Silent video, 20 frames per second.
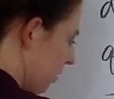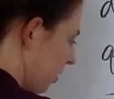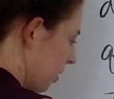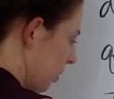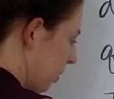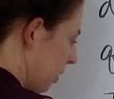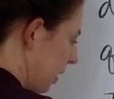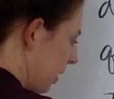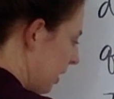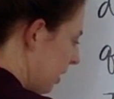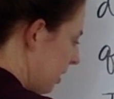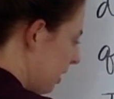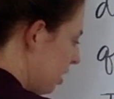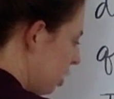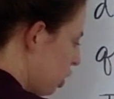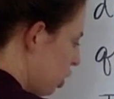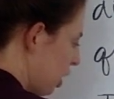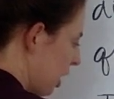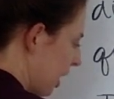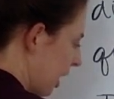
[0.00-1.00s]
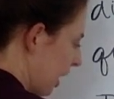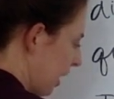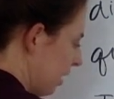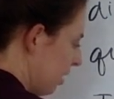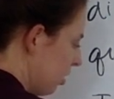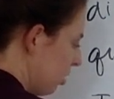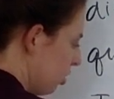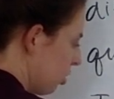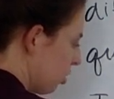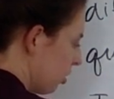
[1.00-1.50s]
going to be any
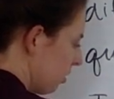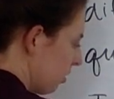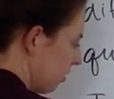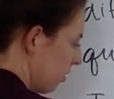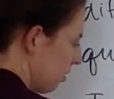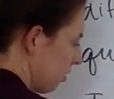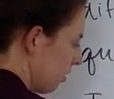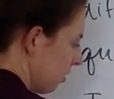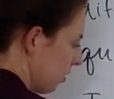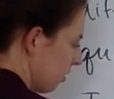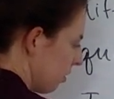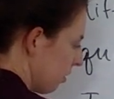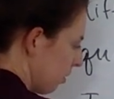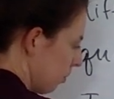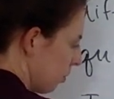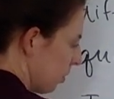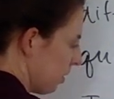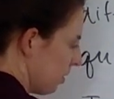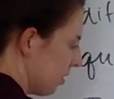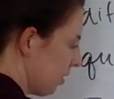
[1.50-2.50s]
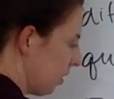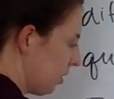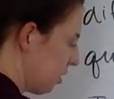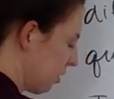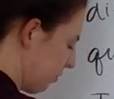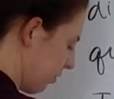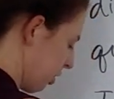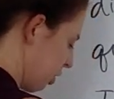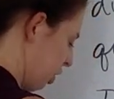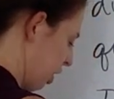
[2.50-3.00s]
change, put
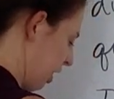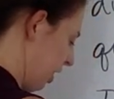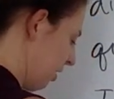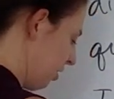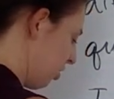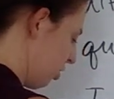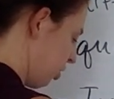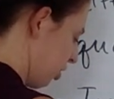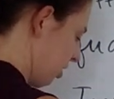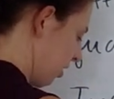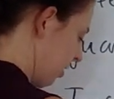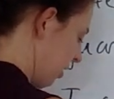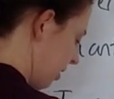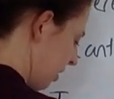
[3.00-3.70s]
delta for change,